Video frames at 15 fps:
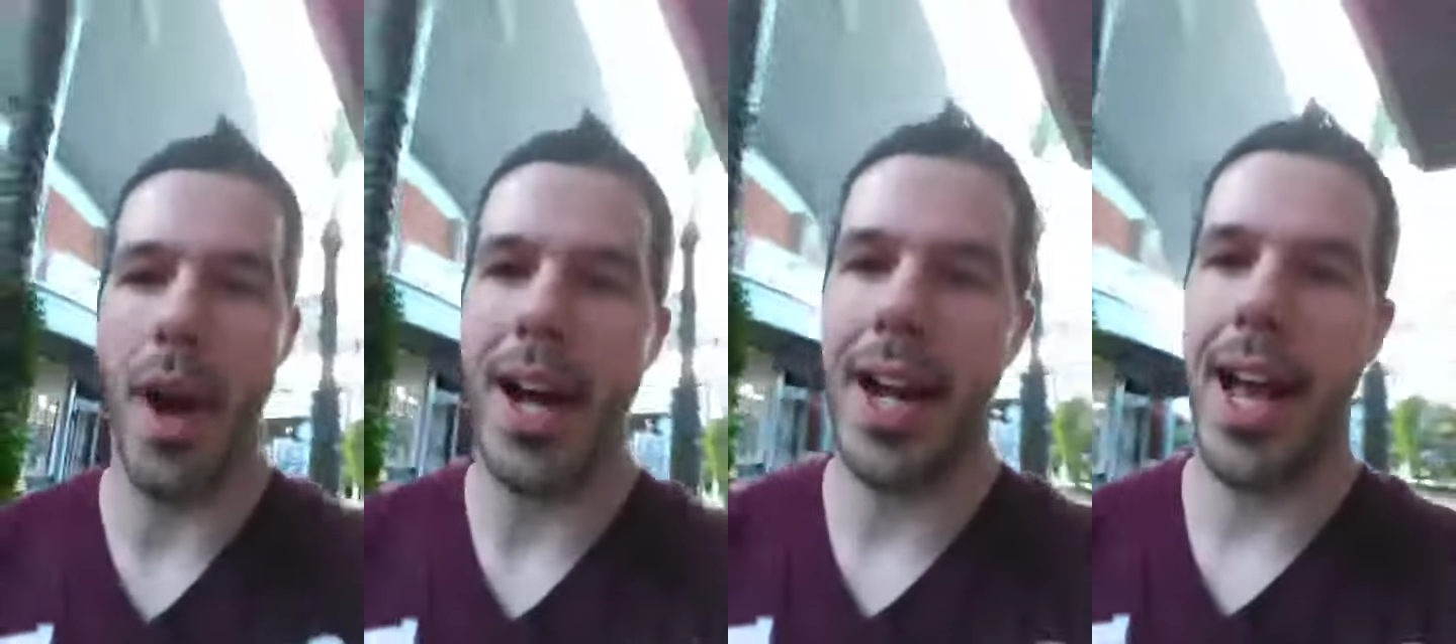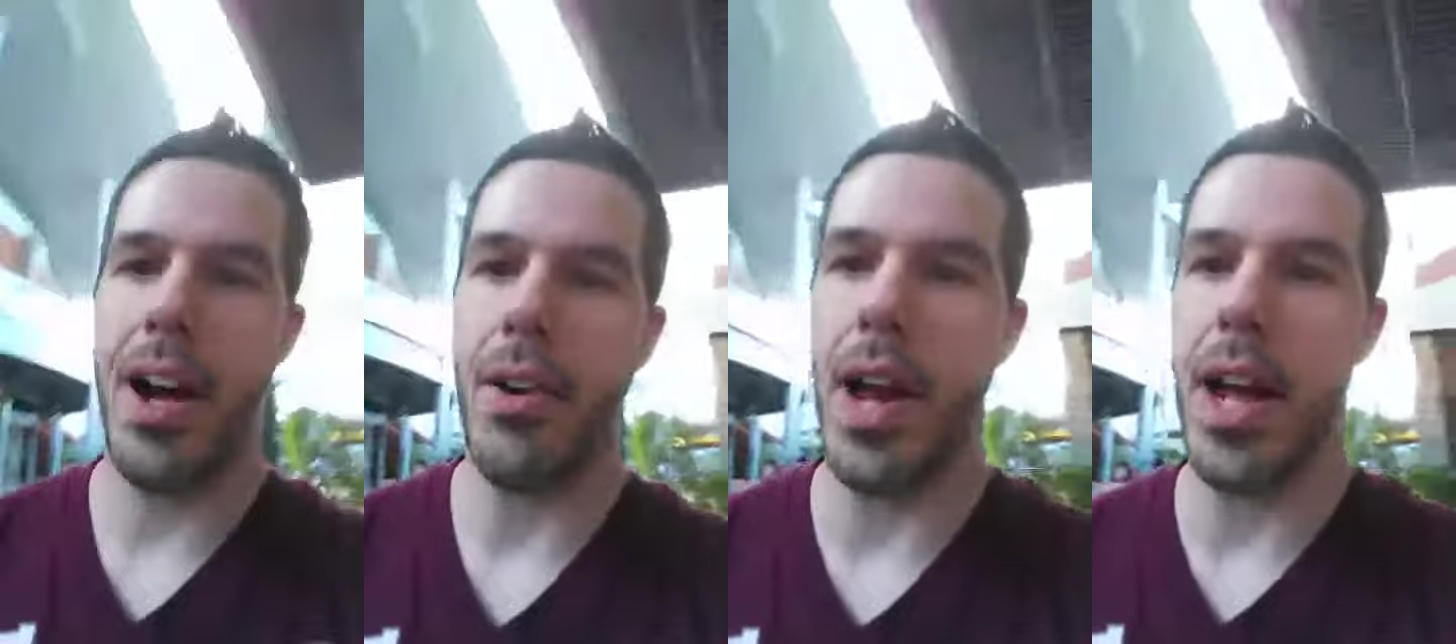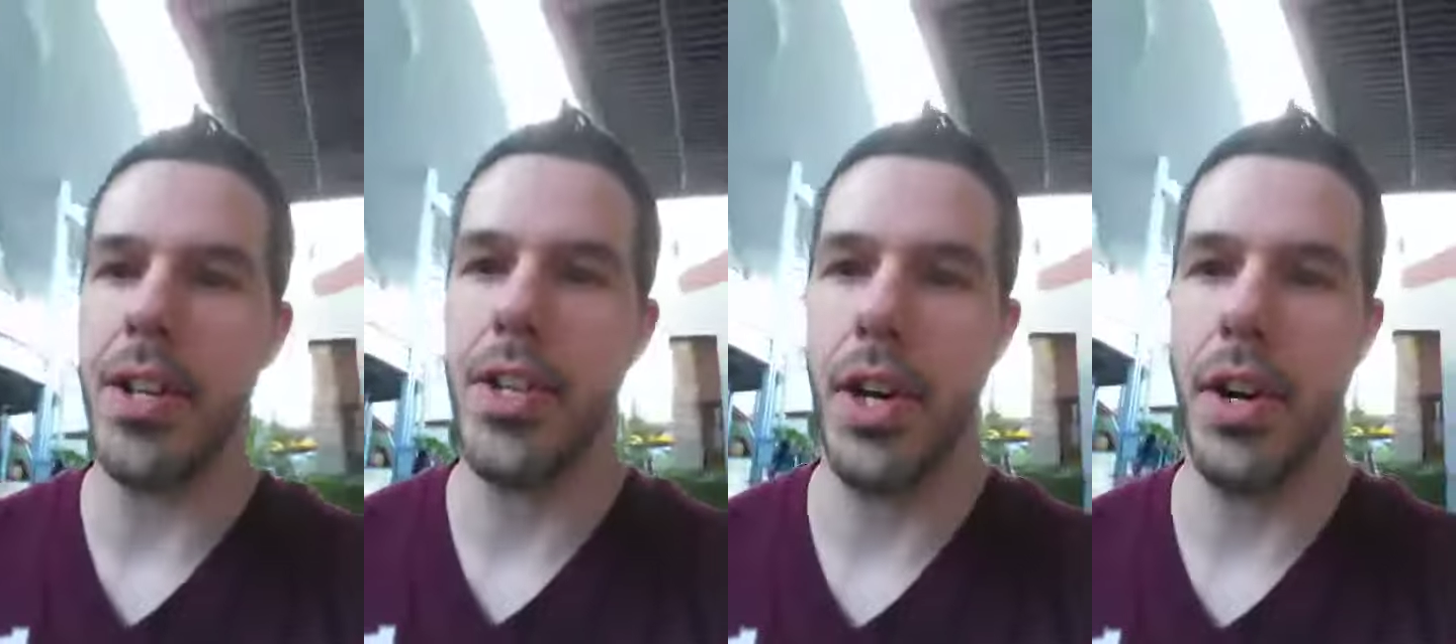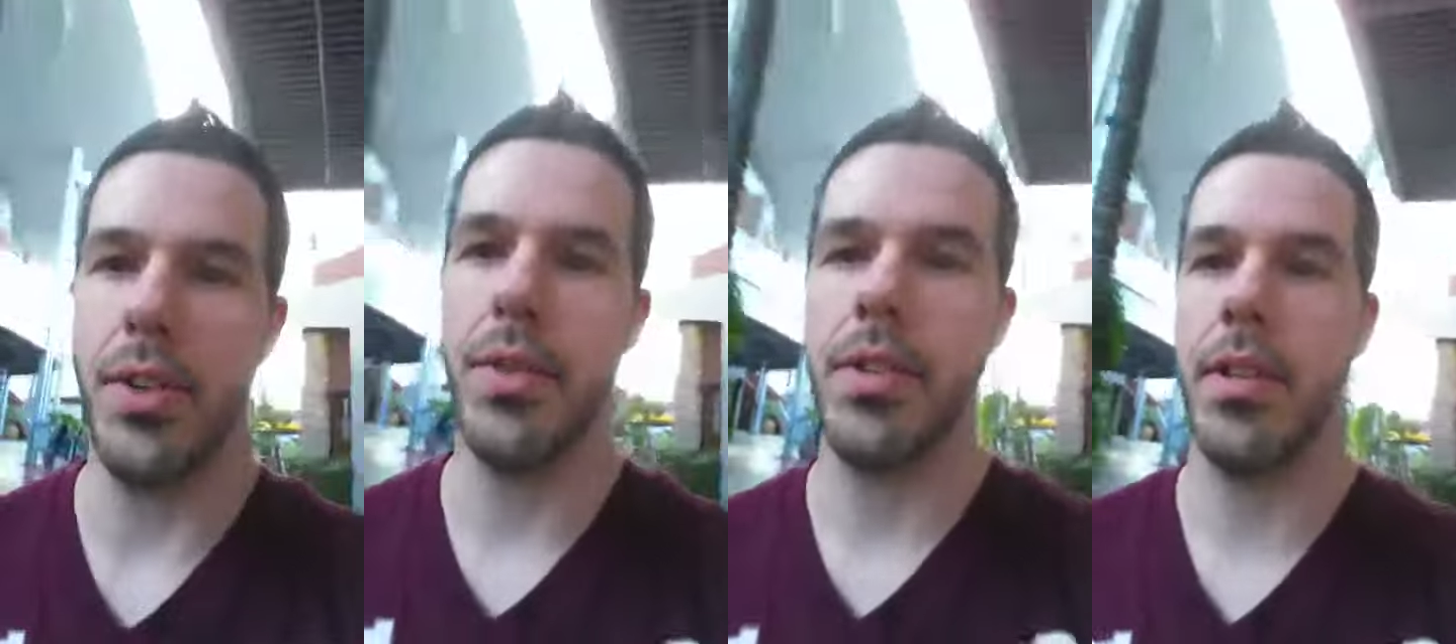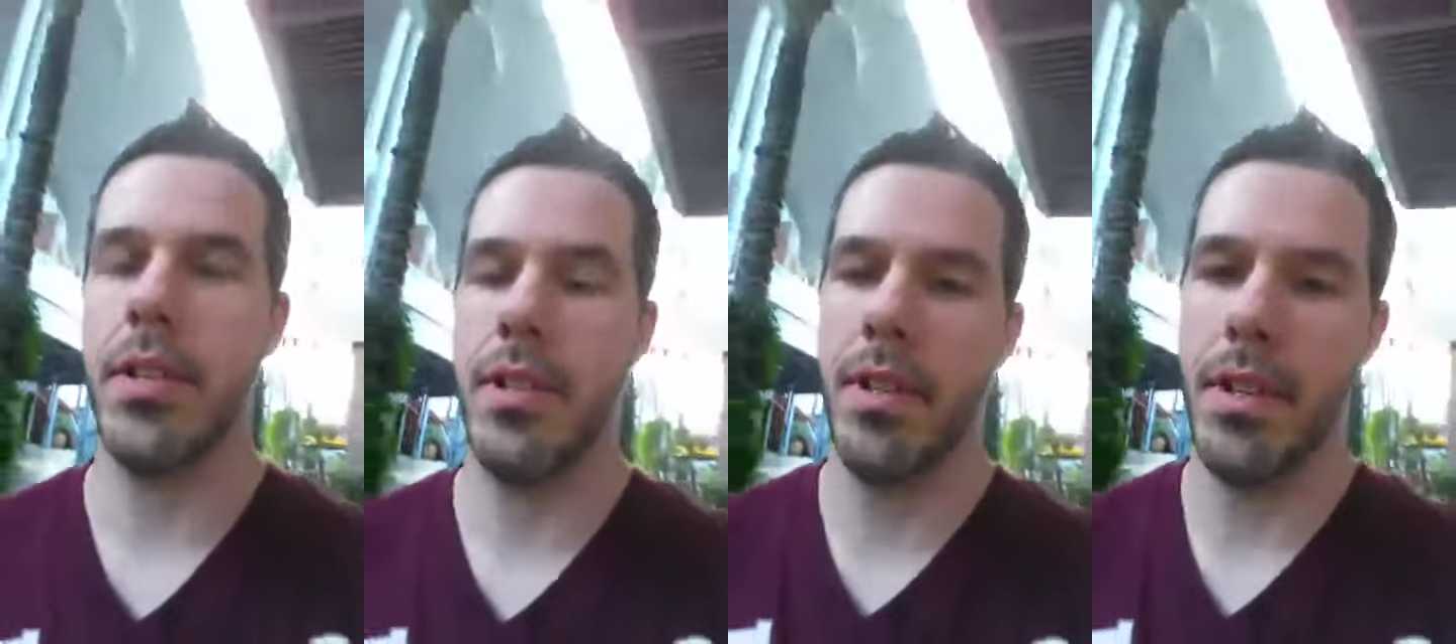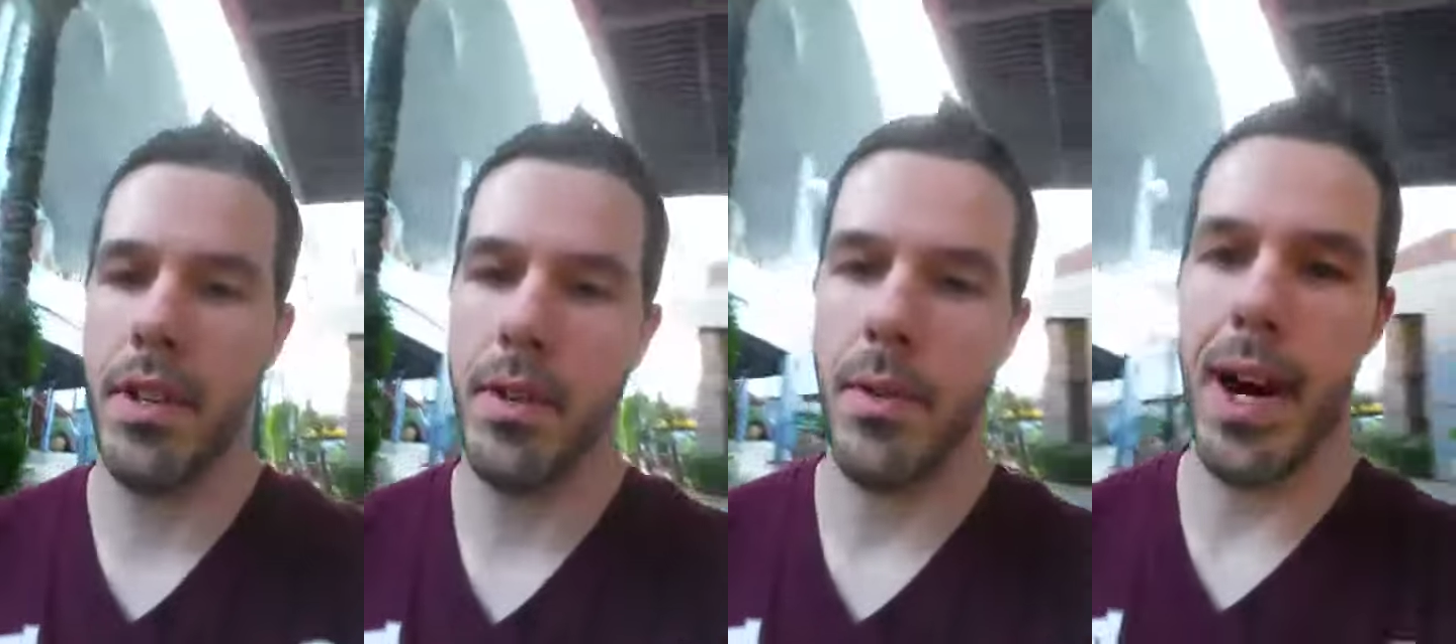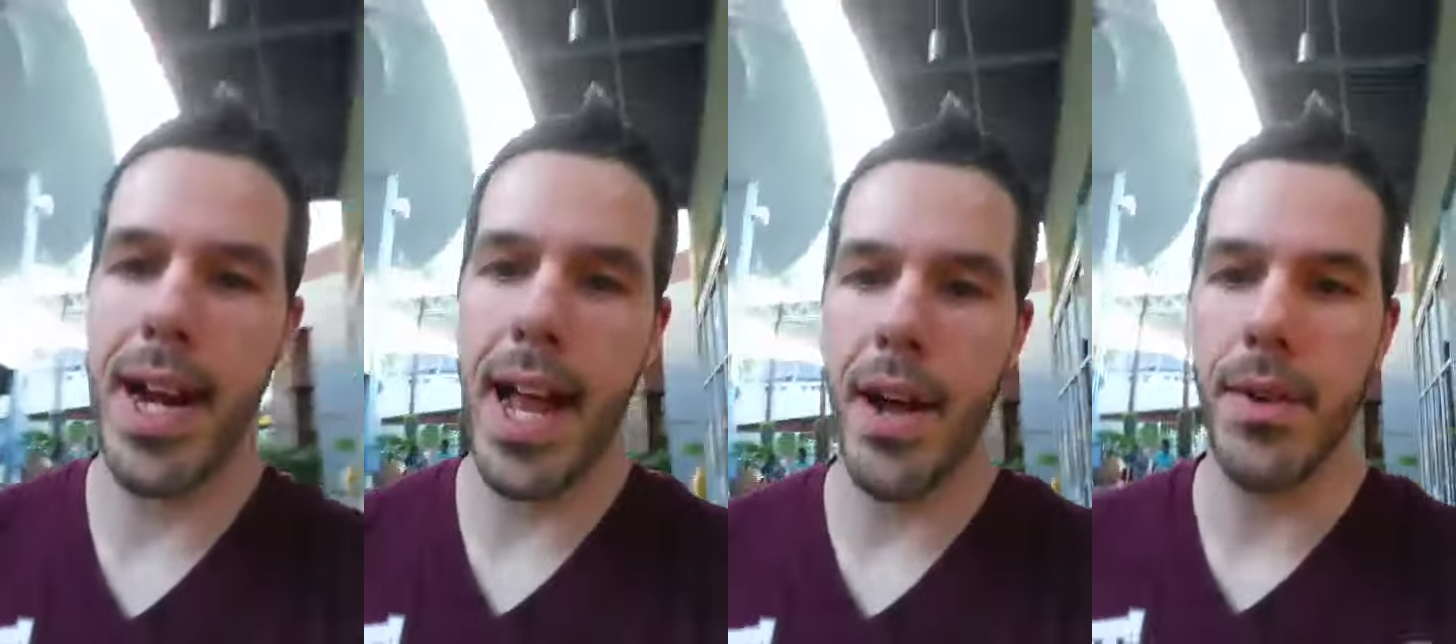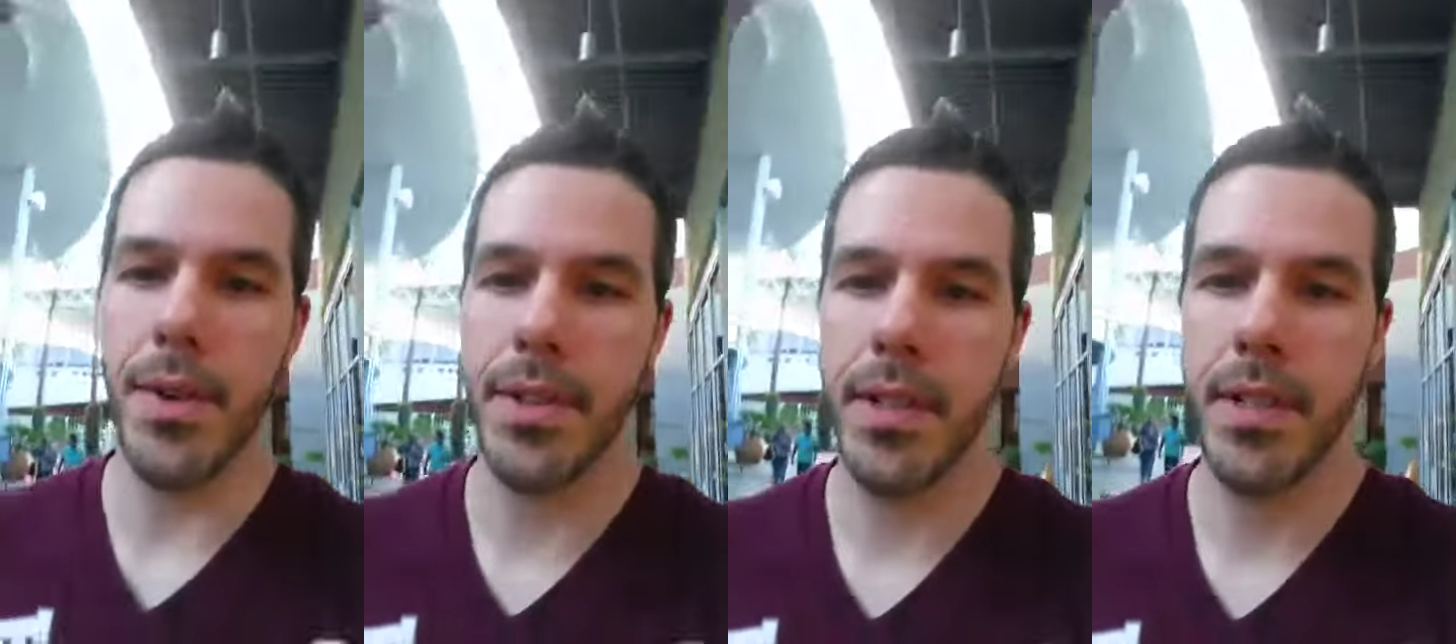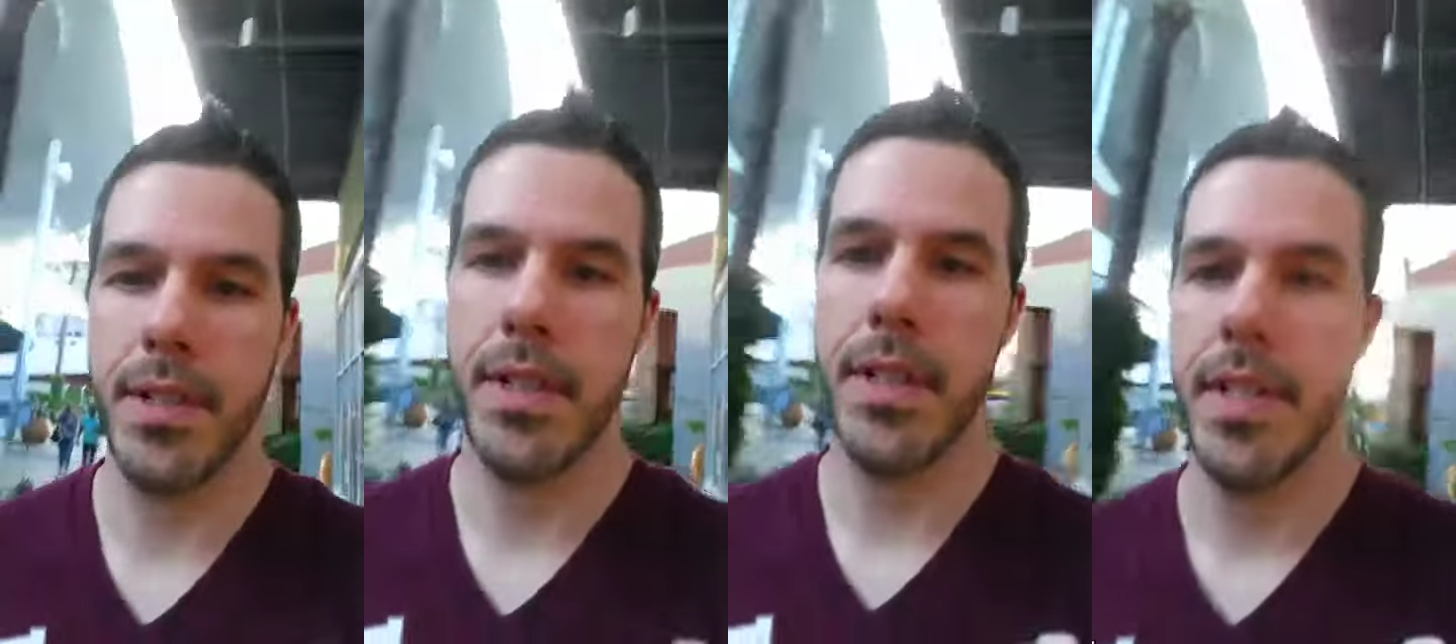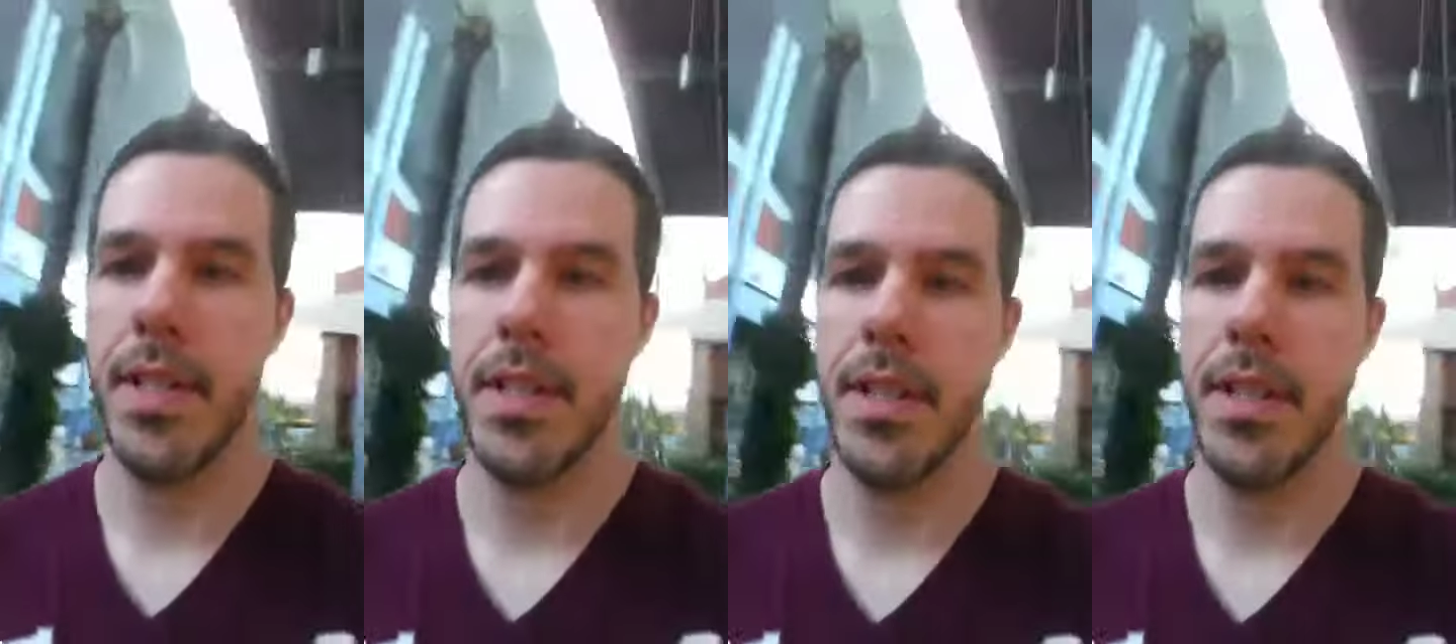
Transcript: you doing right now, Nacho? Right now.